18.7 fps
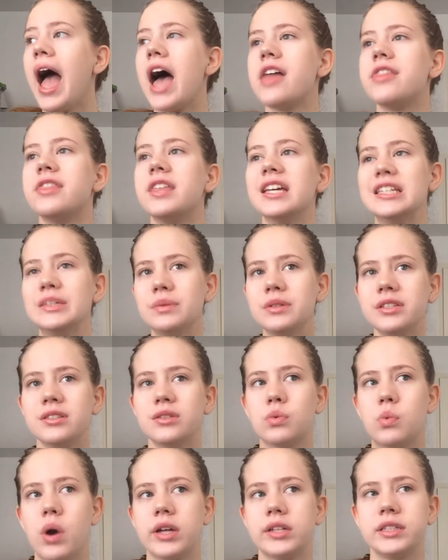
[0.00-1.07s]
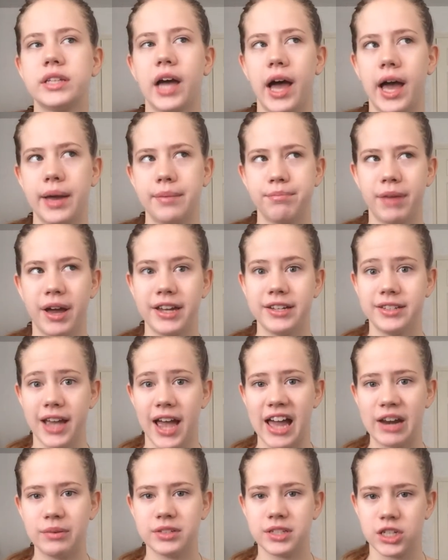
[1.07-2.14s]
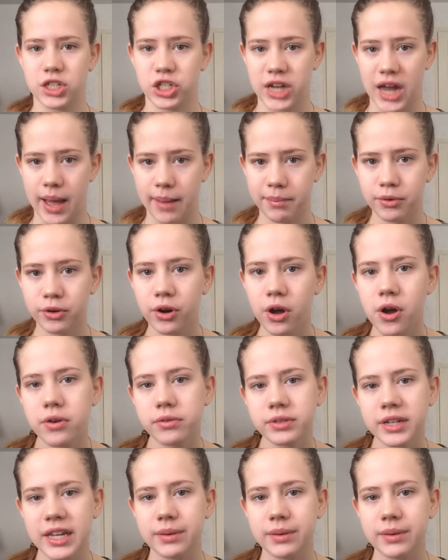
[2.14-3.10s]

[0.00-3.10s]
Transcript: And this was the one time my dad was a chaperone.